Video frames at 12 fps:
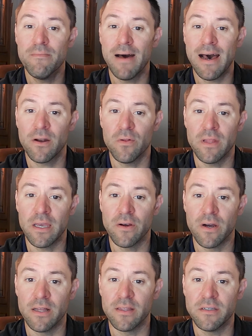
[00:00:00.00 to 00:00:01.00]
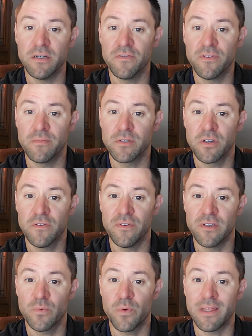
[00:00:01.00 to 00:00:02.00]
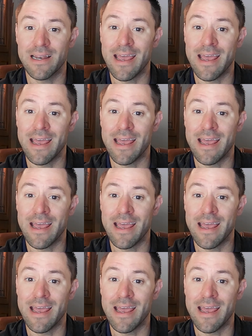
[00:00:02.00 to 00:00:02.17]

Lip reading: monolayer on the tear film surface with an